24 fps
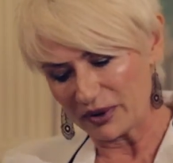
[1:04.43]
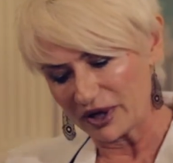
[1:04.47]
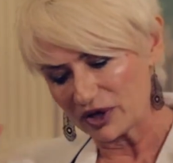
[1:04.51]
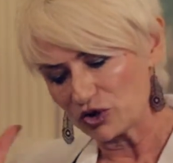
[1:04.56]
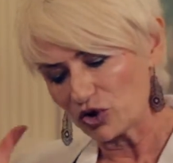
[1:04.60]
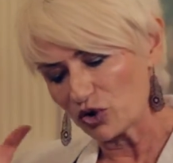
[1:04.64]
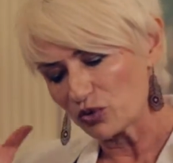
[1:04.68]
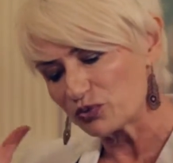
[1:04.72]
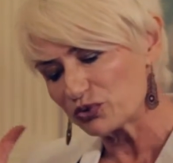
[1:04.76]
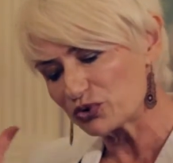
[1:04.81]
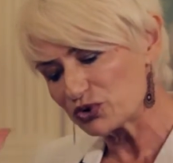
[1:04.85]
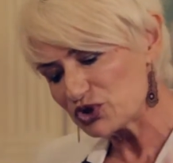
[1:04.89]
by
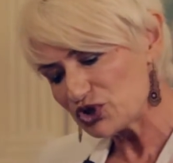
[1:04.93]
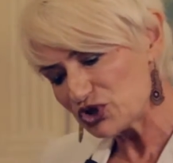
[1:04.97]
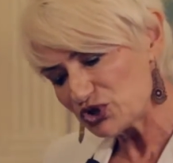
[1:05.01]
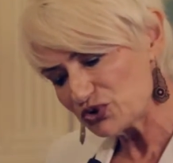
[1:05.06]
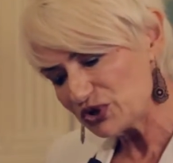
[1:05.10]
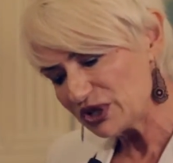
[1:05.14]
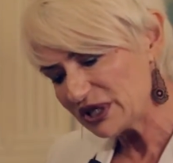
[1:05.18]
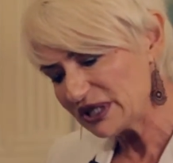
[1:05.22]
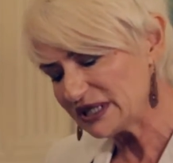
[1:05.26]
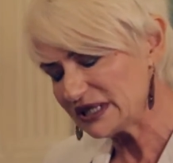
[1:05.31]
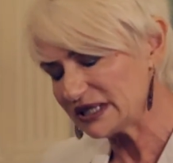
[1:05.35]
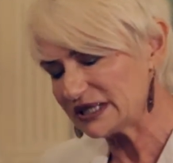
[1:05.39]
the
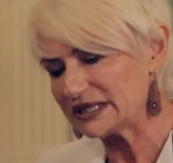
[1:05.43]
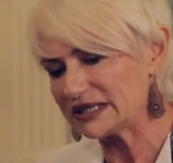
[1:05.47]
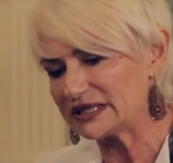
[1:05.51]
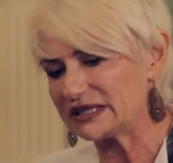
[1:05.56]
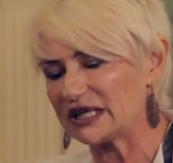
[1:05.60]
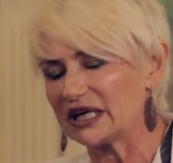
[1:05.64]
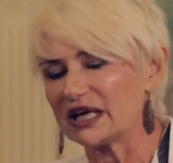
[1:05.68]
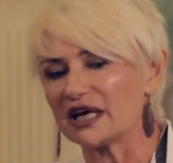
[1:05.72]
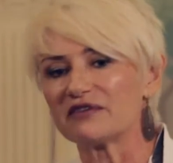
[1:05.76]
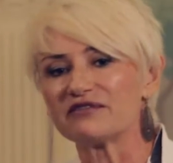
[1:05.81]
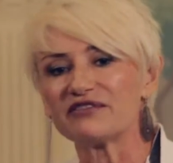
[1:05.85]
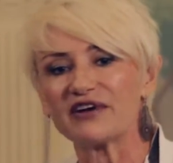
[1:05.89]
opportunity that
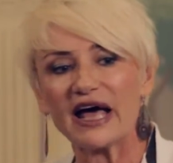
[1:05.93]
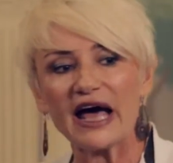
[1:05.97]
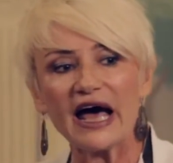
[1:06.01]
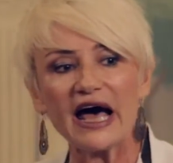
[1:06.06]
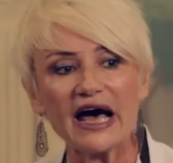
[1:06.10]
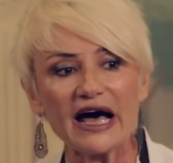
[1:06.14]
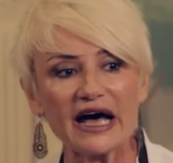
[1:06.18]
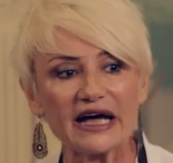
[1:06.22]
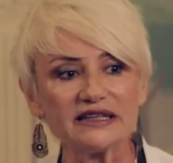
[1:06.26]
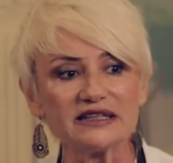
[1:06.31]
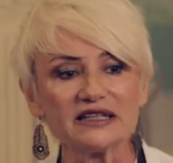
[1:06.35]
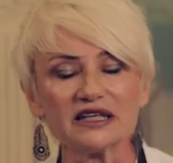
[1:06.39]
I have
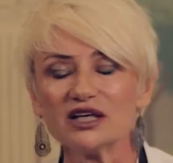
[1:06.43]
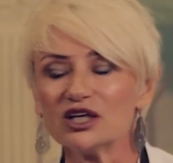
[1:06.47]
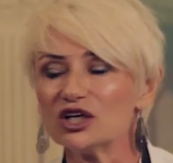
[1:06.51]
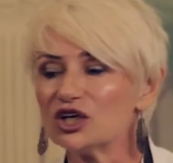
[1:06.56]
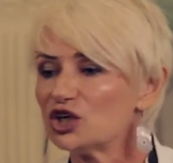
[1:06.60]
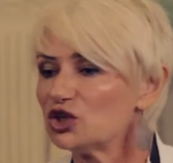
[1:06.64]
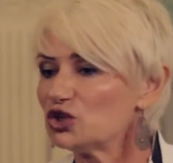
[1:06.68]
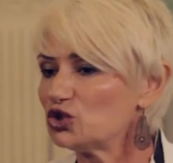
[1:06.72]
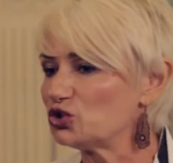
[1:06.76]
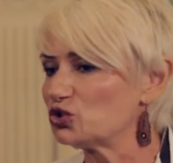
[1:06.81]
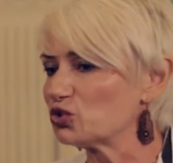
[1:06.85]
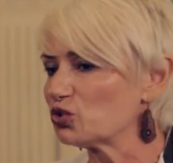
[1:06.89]
had
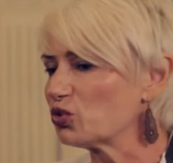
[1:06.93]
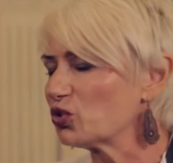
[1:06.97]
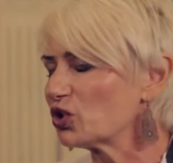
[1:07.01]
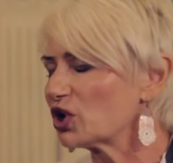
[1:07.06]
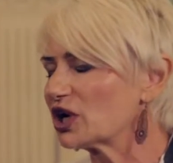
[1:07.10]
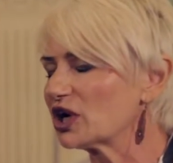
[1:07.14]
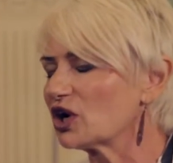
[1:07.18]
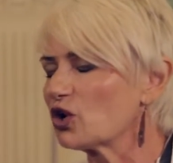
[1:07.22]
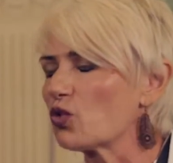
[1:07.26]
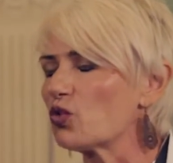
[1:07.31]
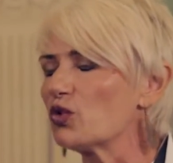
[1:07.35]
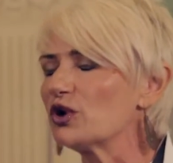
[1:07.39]
to
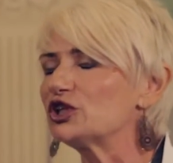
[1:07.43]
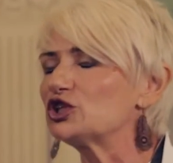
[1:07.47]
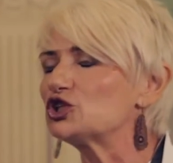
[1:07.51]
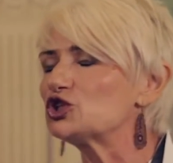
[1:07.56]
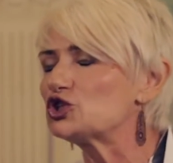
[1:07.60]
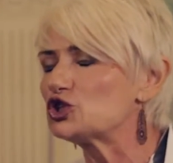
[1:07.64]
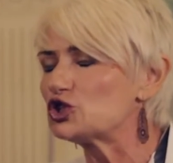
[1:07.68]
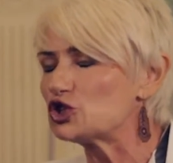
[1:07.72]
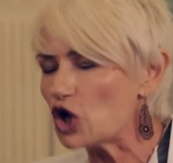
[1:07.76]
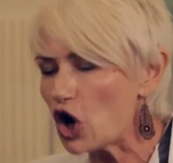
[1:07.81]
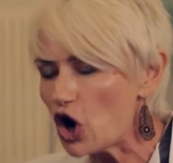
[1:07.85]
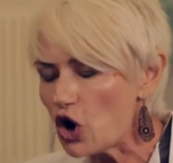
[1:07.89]
work with
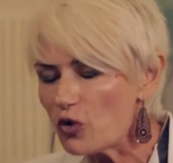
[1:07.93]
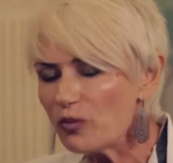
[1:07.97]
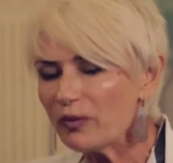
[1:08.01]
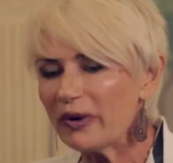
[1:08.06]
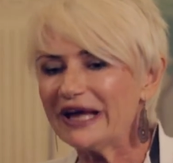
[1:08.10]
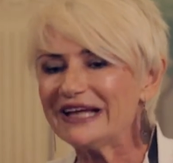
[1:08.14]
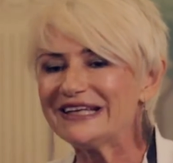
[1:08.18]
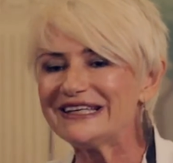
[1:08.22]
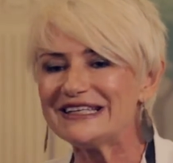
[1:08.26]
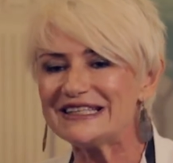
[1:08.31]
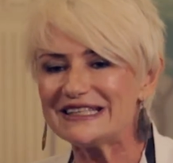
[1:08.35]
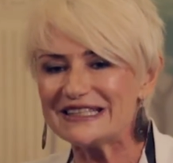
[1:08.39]
so
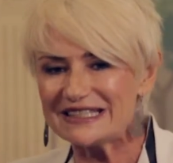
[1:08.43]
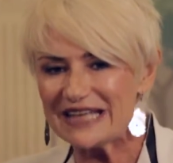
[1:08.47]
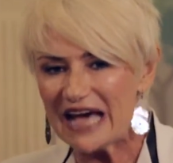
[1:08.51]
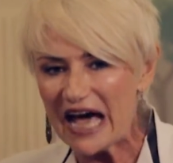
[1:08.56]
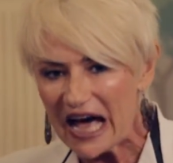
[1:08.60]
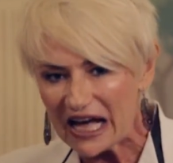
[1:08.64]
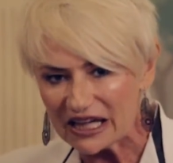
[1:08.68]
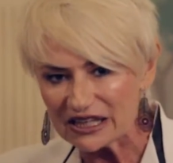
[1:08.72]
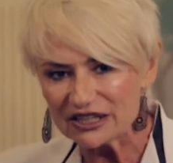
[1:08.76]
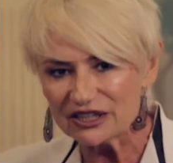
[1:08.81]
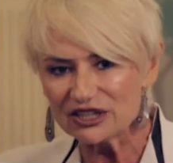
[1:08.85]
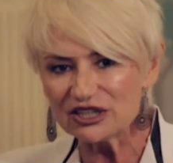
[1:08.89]
many
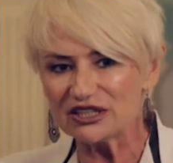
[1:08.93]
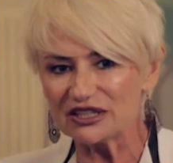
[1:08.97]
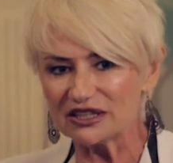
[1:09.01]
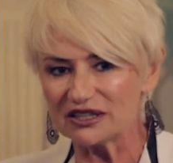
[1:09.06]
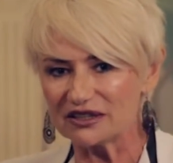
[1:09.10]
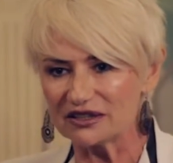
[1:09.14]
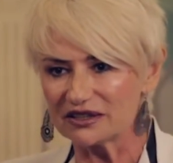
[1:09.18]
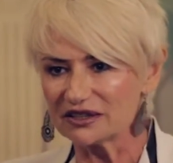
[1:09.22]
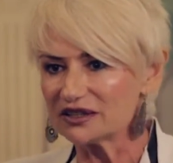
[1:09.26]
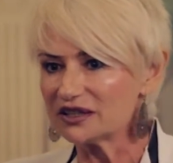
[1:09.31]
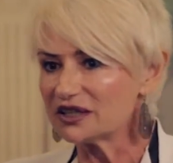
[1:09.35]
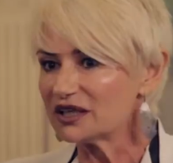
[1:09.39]
talented
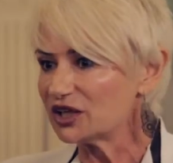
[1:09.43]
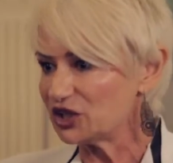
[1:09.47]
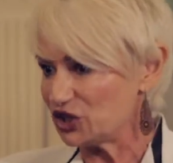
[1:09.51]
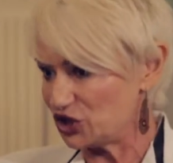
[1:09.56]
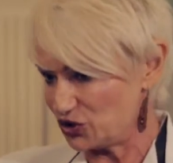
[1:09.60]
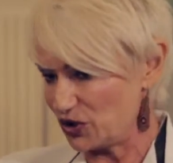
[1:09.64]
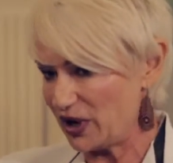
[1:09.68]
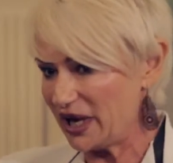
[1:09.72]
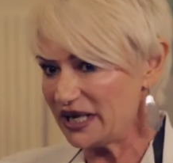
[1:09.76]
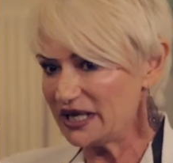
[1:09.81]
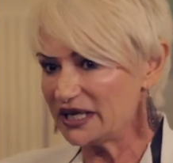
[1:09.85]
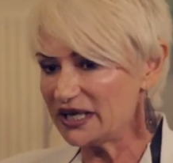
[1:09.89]

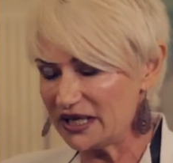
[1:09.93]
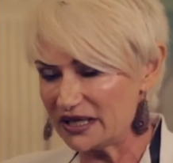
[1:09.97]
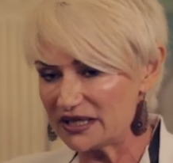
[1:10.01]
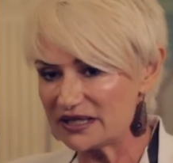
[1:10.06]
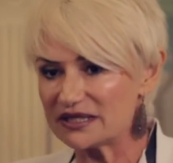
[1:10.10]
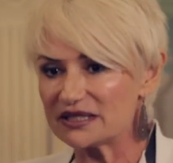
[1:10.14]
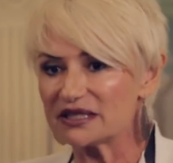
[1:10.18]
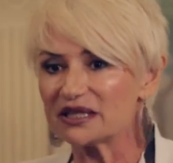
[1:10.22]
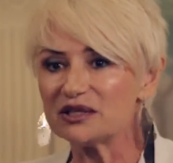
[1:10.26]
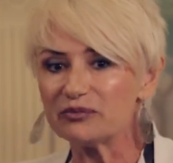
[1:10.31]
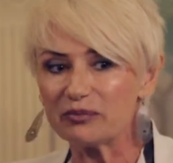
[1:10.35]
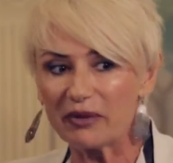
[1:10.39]

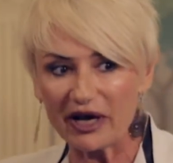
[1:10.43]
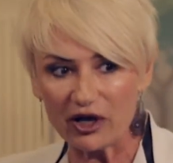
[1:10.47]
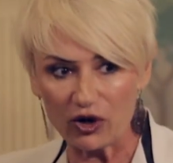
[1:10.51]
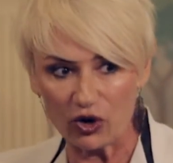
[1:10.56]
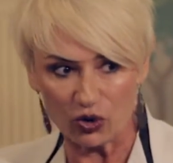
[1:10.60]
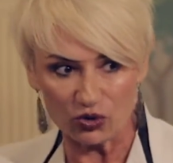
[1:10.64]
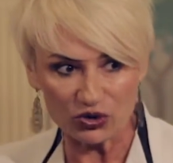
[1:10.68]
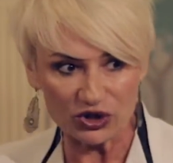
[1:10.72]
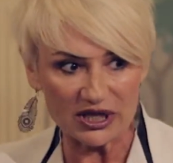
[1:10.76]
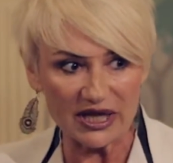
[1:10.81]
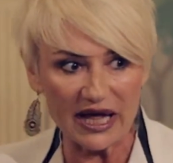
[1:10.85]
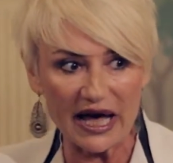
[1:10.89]
trainees in my
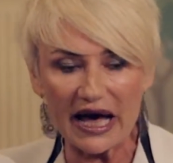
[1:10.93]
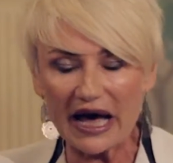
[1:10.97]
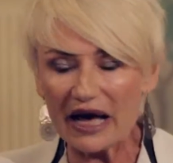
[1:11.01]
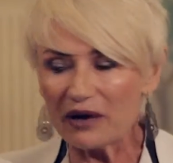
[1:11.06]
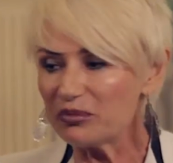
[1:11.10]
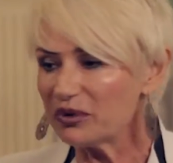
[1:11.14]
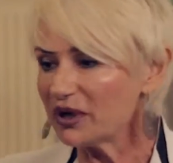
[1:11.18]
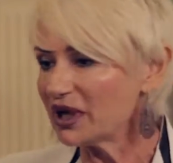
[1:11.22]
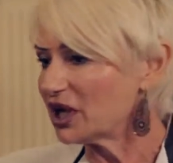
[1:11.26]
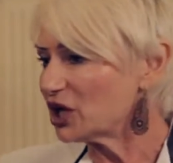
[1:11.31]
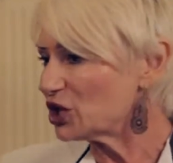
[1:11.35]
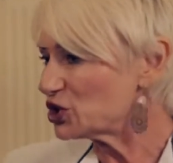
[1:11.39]
own lab,
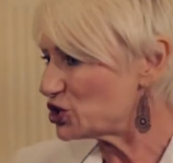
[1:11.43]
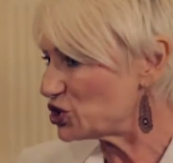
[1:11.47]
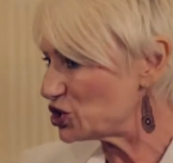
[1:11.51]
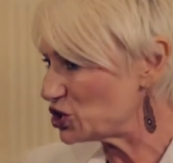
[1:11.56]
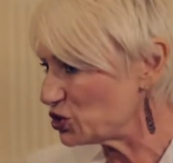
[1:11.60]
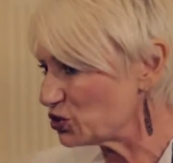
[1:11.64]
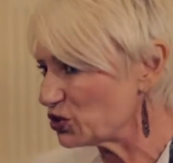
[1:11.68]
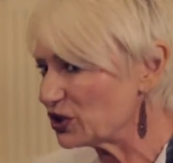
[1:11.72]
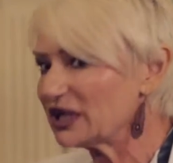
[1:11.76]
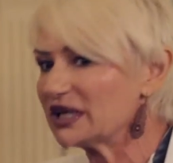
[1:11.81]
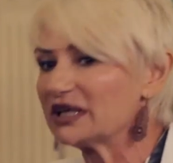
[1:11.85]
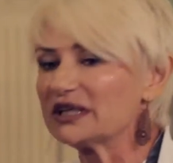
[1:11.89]

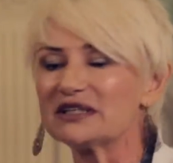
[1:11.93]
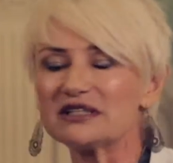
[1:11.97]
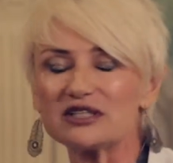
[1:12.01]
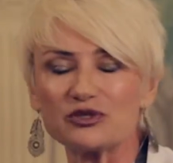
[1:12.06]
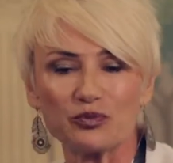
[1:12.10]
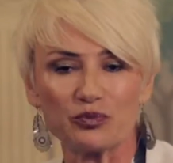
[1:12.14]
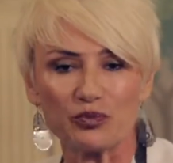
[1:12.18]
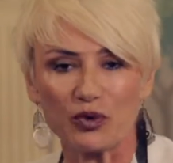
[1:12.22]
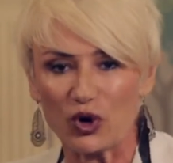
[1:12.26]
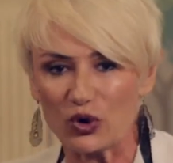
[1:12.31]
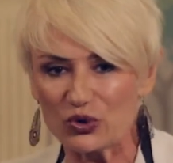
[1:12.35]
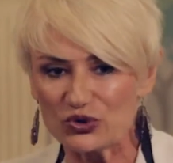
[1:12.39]
students,
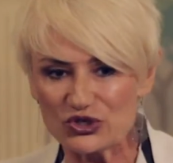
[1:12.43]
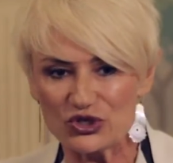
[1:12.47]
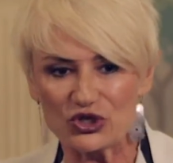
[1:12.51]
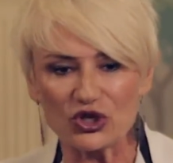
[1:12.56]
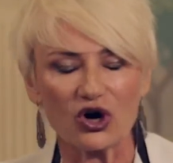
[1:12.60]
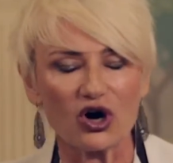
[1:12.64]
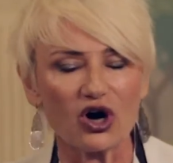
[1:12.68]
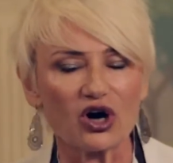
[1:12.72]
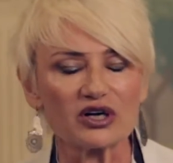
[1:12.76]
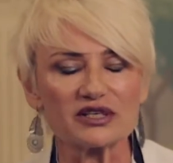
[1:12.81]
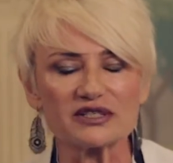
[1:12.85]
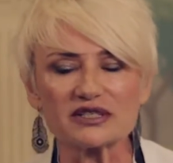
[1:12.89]

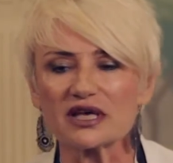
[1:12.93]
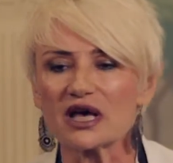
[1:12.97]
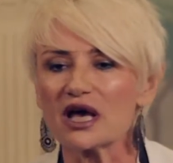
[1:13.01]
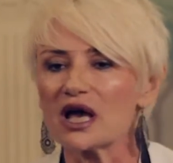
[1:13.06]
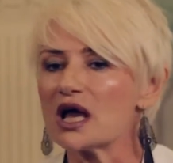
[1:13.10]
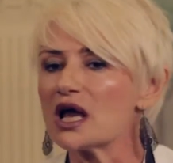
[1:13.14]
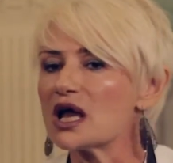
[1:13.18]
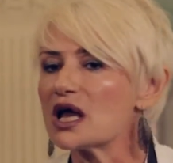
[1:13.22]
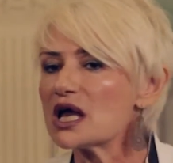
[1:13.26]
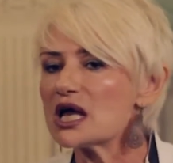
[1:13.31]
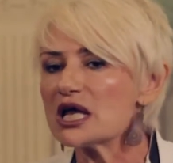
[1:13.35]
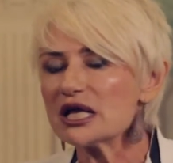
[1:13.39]
postdocs.
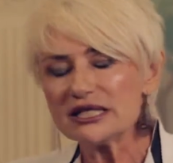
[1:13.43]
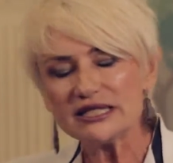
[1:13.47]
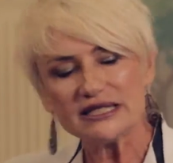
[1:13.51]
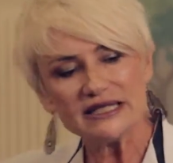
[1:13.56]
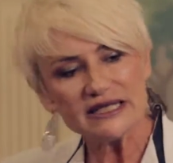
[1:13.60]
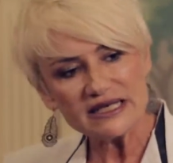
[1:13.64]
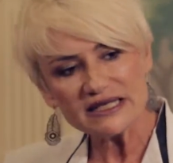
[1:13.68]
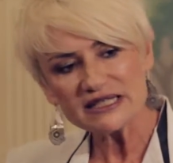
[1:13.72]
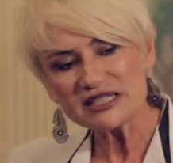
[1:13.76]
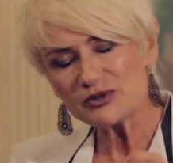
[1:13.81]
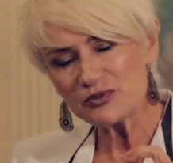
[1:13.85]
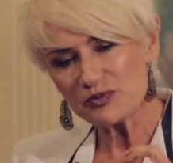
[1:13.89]

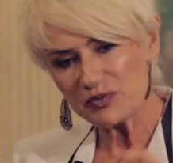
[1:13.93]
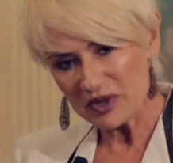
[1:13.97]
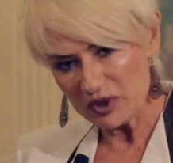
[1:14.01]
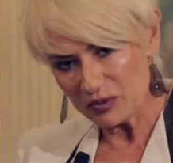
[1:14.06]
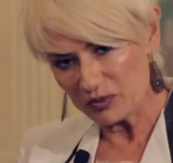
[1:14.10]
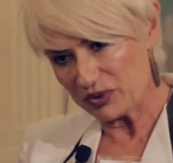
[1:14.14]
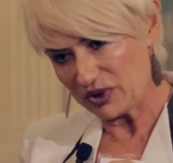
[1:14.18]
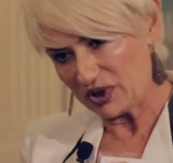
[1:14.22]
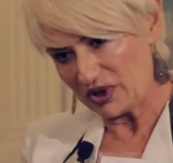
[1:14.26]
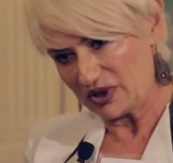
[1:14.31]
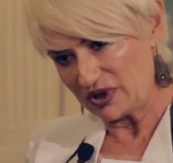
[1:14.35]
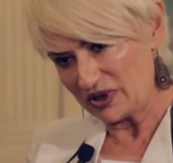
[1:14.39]
These
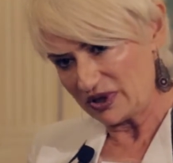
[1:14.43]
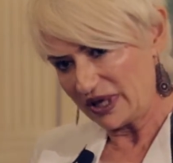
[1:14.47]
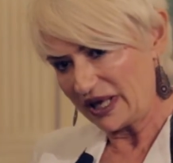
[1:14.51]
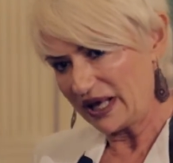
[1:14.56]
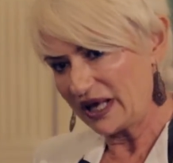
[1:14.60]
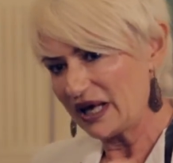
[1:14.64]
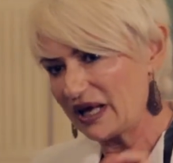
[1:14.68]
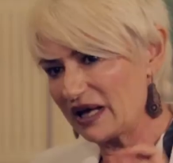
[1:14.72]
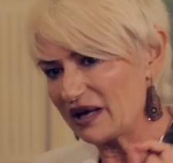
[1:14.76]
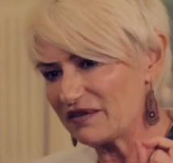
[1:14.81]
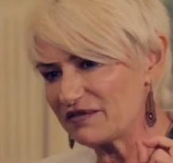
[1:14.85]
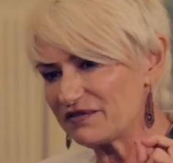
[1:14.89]
people
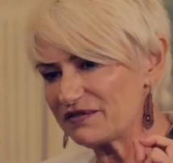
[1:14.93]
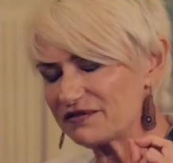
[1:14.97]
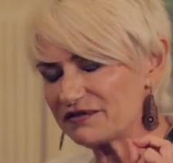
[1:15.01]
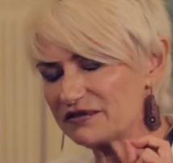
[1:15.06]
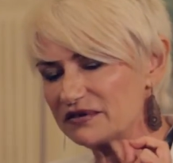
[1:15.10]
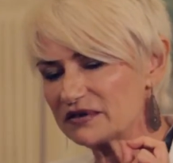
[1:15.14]
have